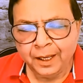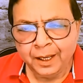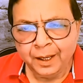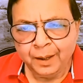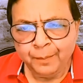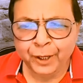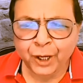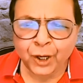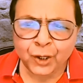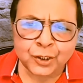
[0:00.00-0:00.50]

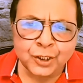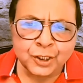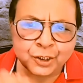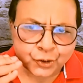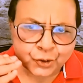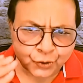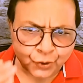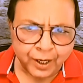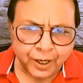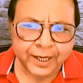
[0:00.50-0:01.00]
Because
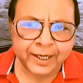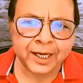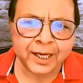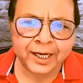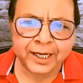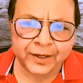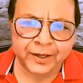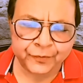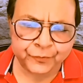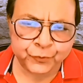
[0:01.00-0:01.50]

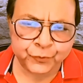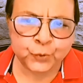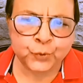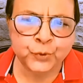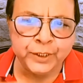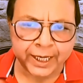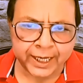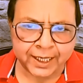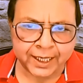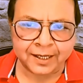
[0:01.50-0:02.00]
historically, if you
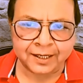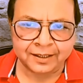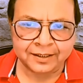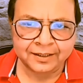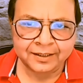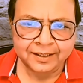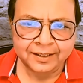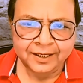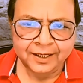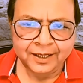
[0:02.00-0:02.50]
check,
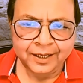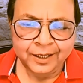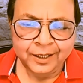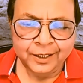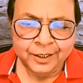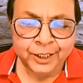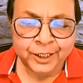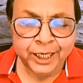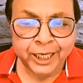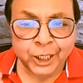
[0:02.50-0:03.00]

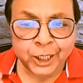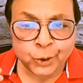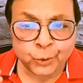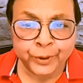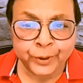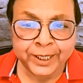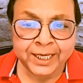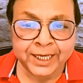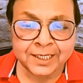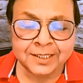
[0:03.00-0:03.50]
the
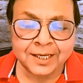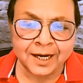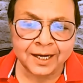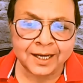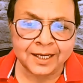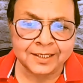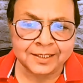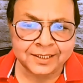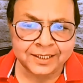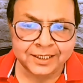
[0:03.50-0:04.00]
equities are
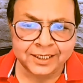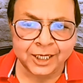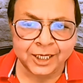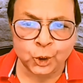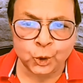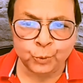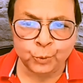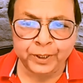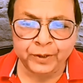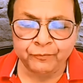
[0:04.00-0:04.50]
considered
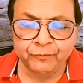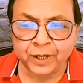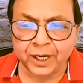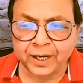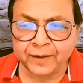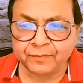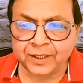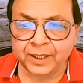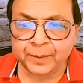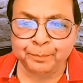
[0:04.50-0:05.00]
to be one
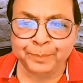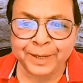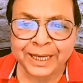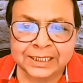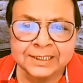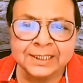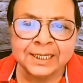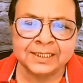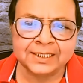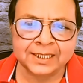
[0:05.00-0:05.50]
of the
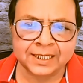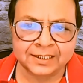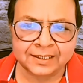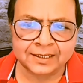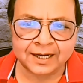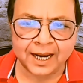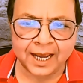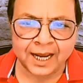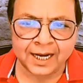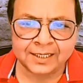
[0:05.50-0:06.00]
best asset
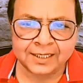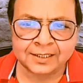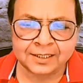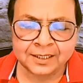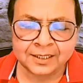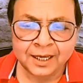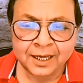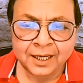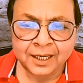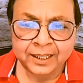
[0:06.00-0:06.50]
class.
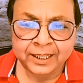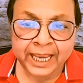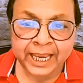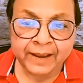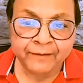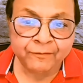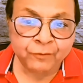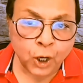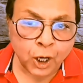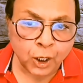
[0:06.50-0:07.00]
They
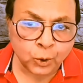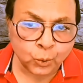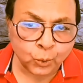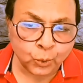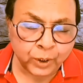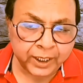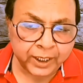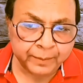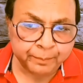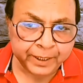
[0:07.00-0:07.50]
have not
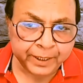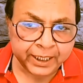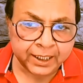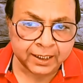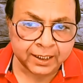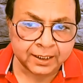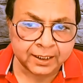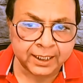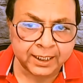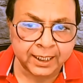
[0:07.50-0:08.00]
only
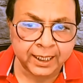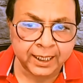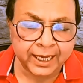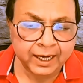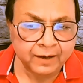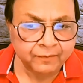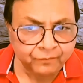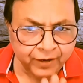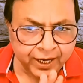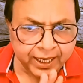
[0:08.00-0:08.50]
beaten the
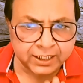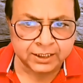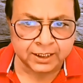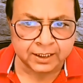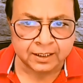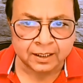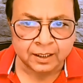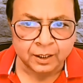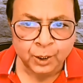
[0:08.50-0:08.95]
inflation,